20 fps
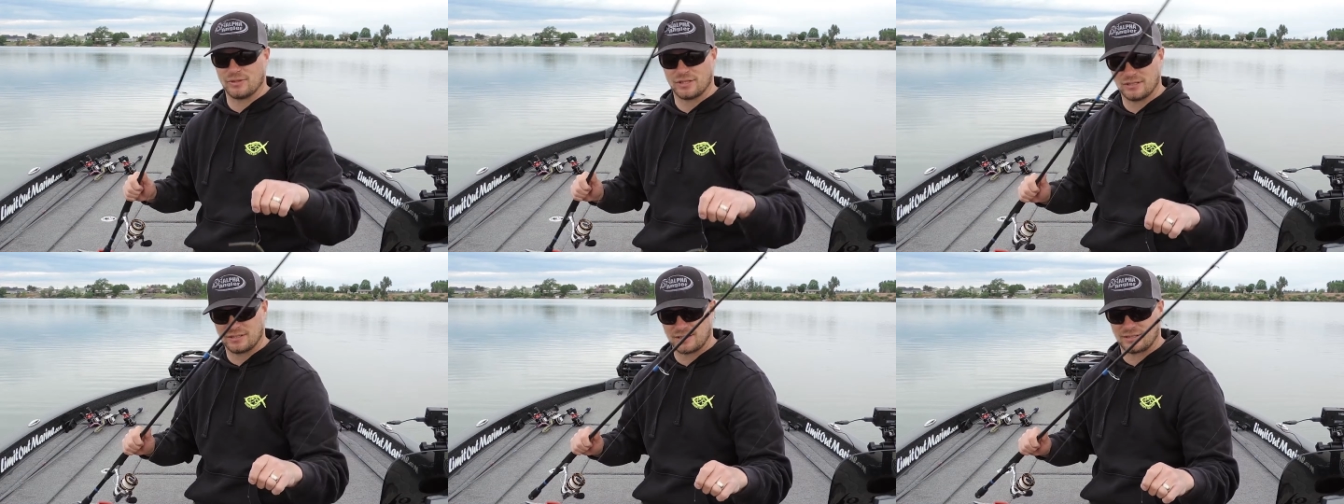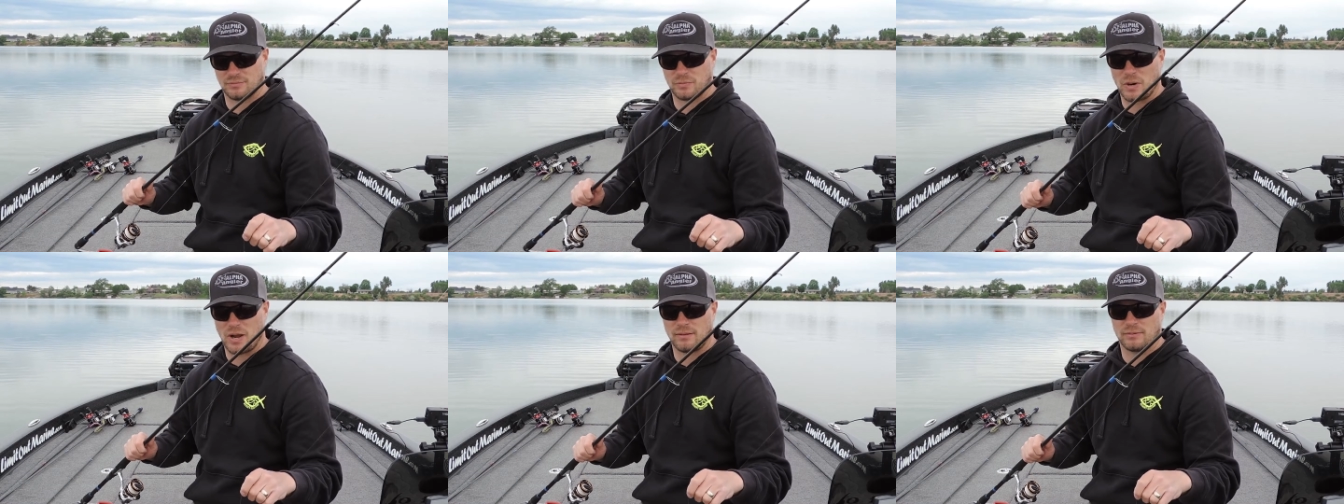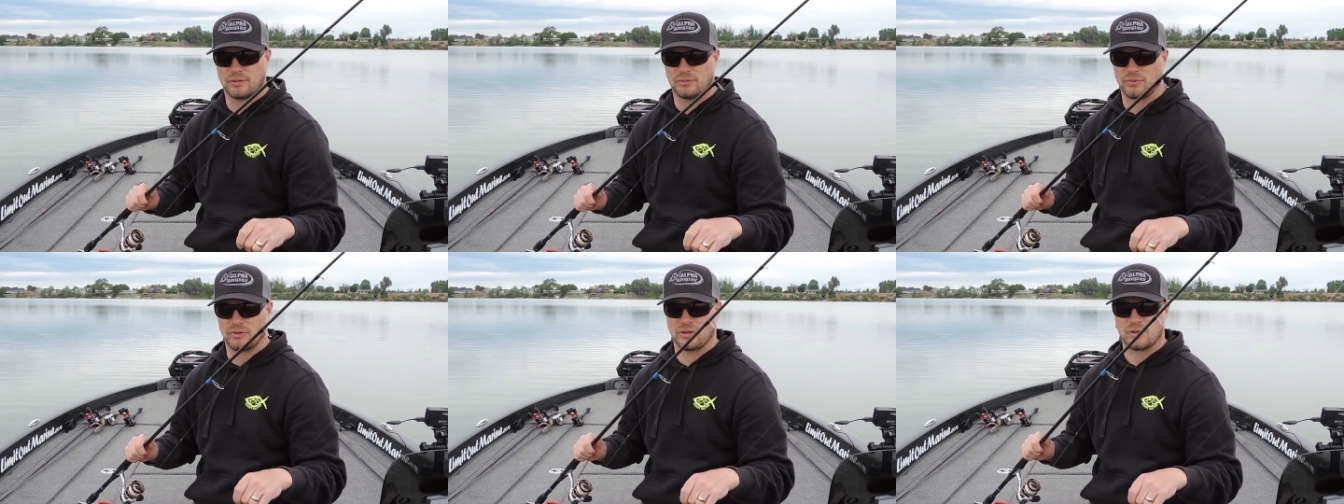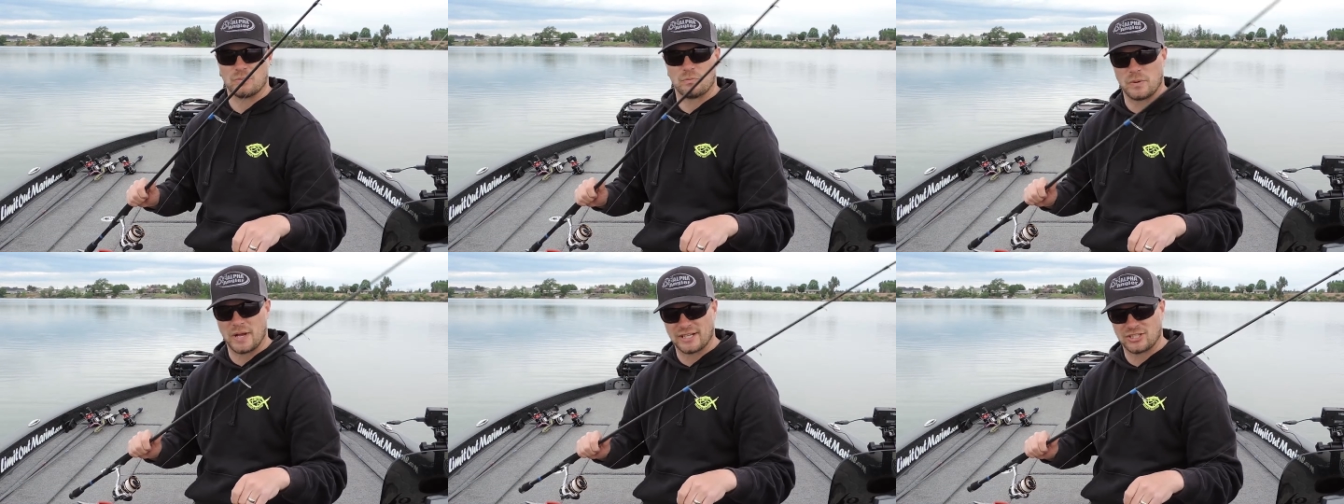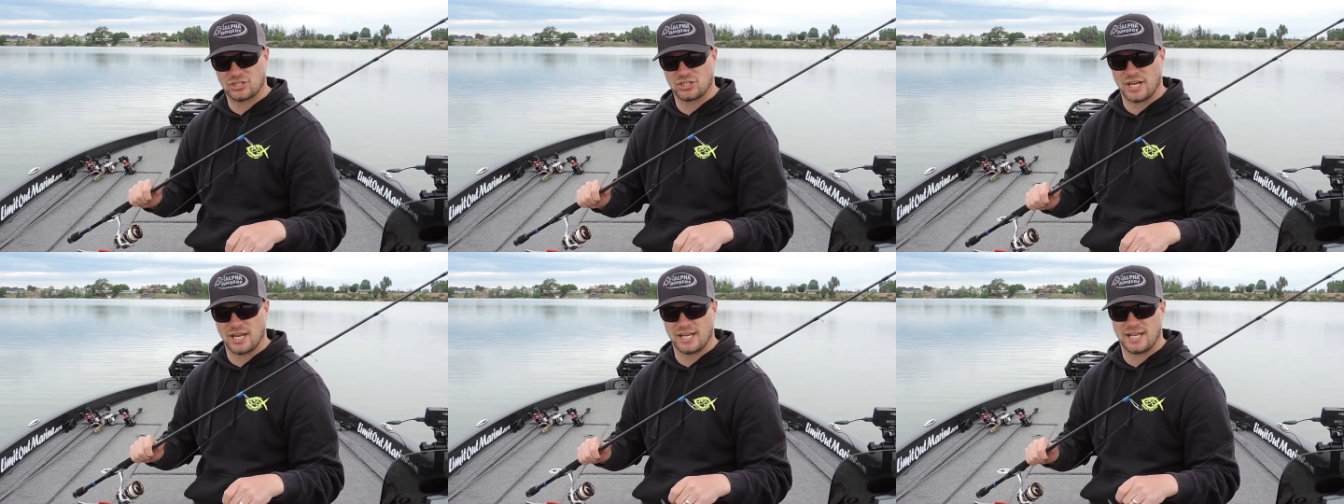but this is probably one of the
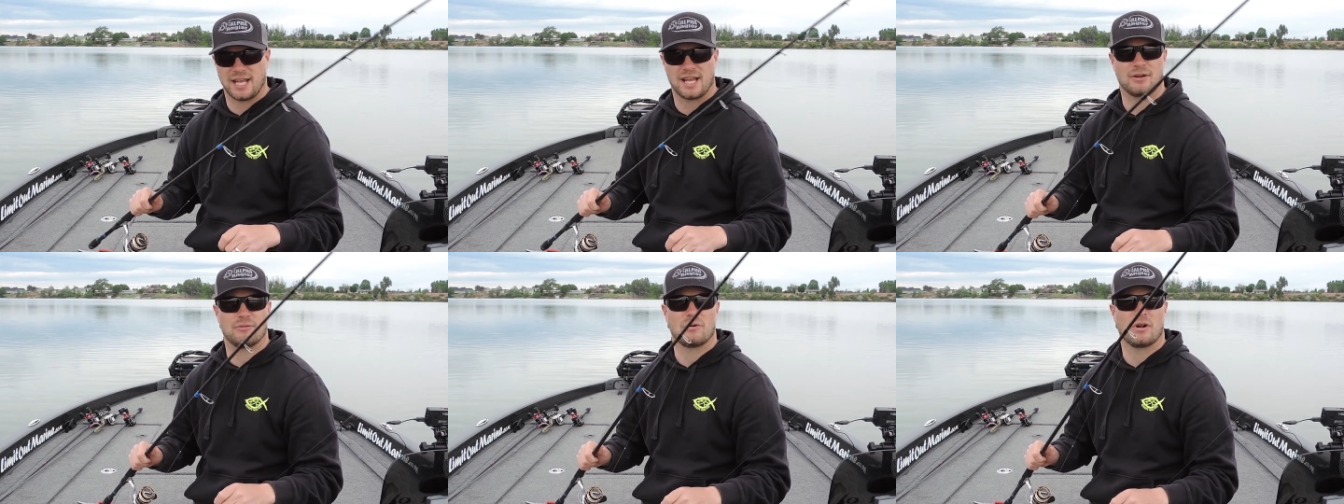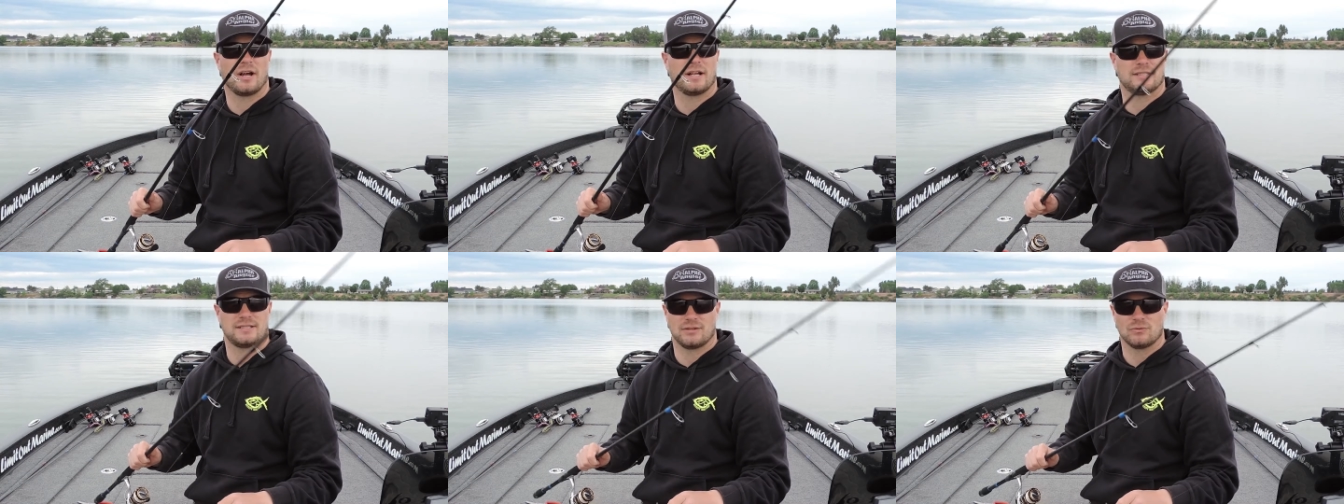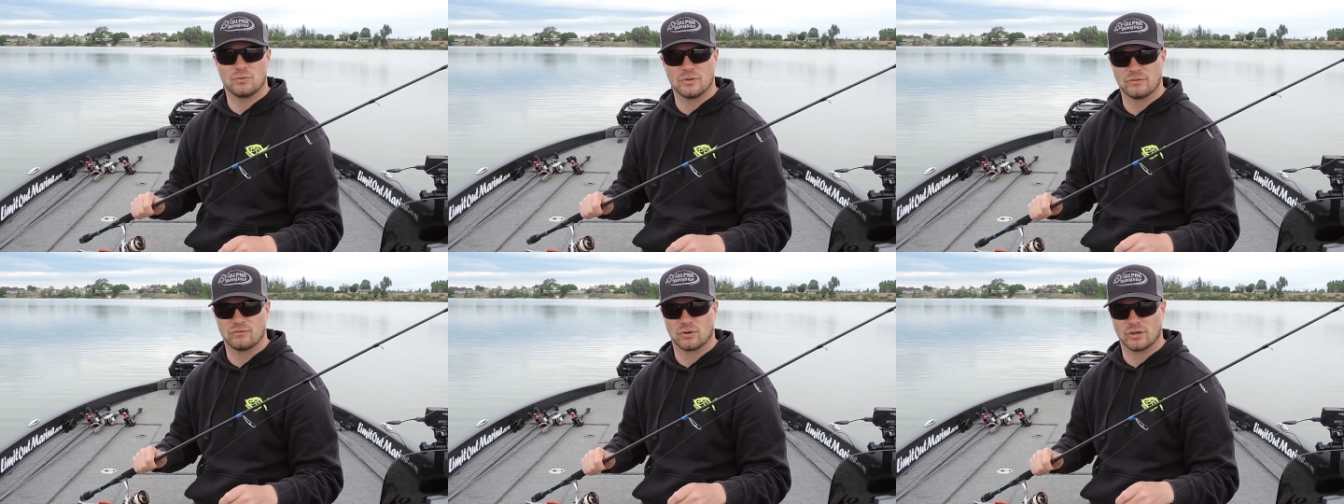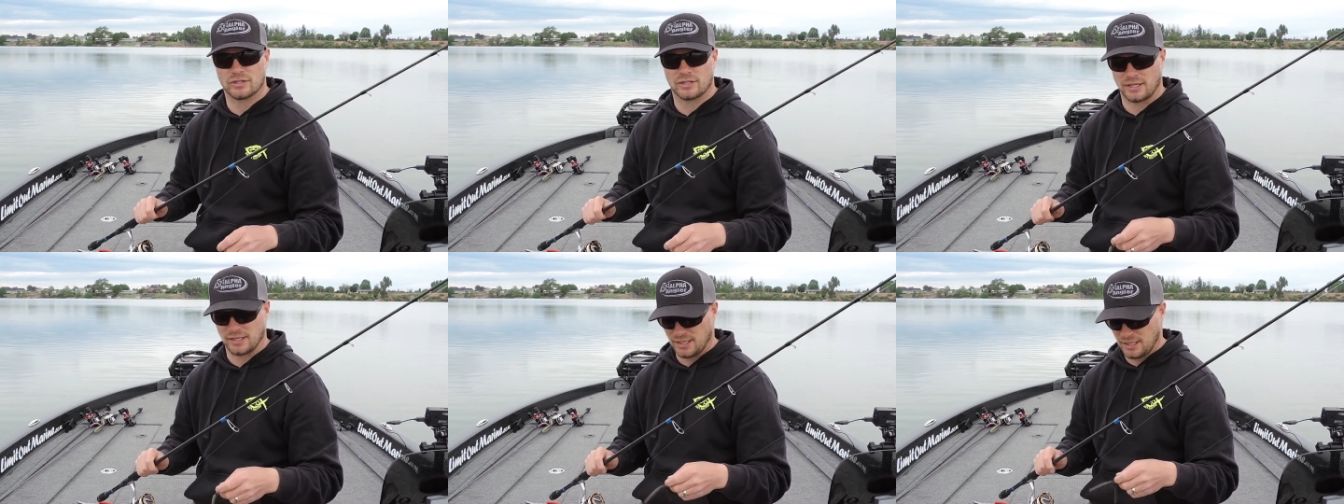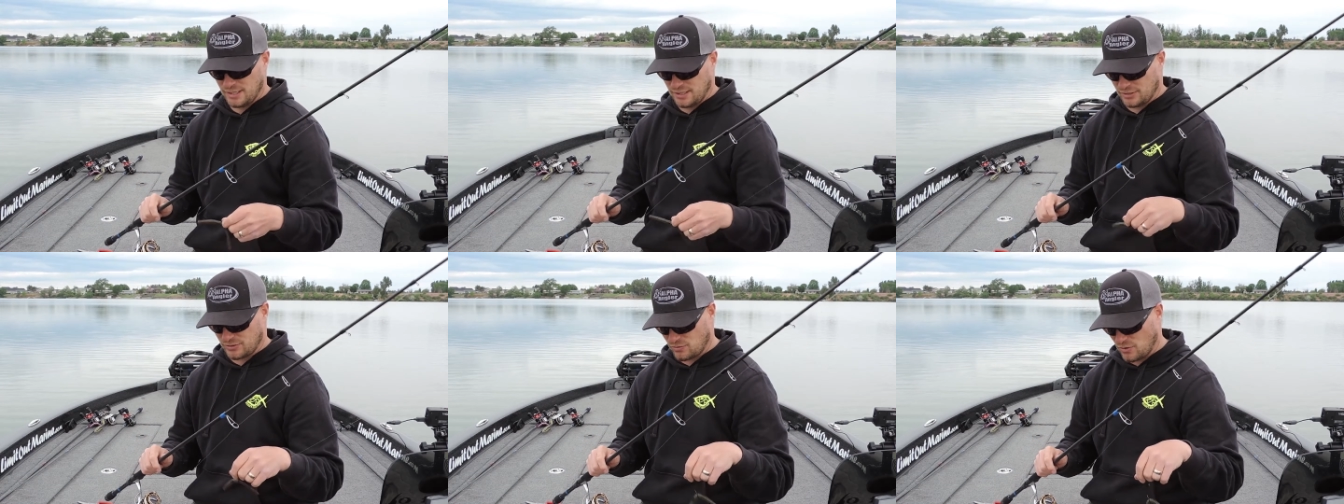best shaky head rods that we've worked on.
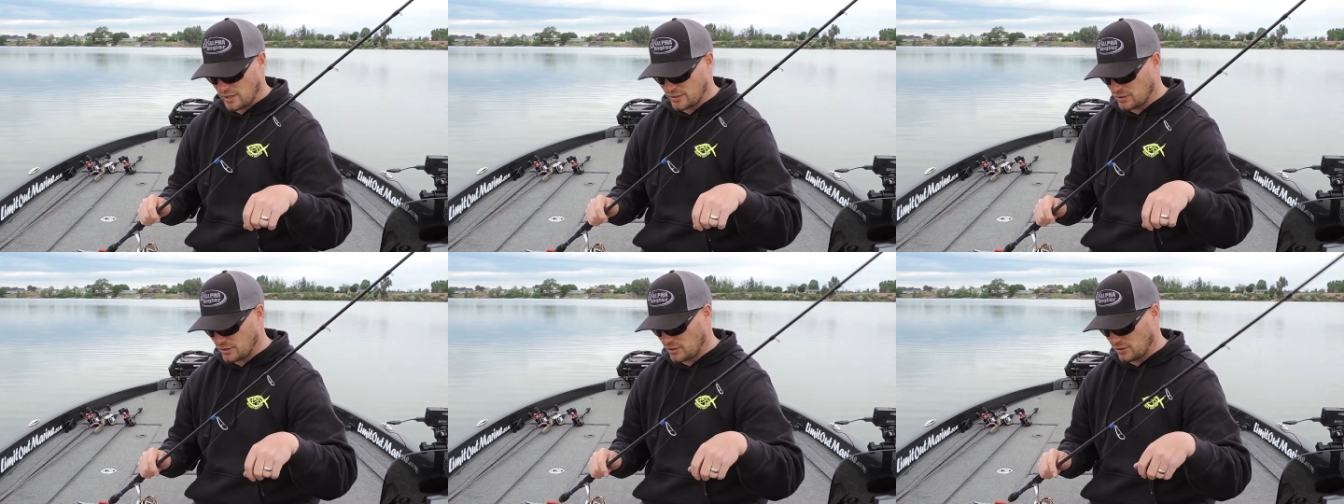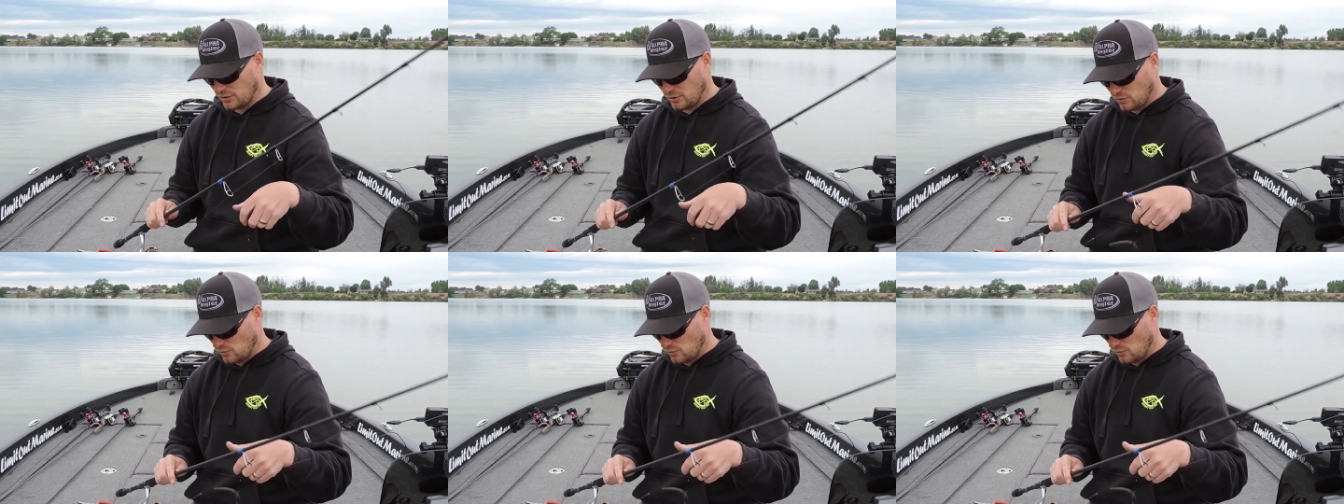This rod took a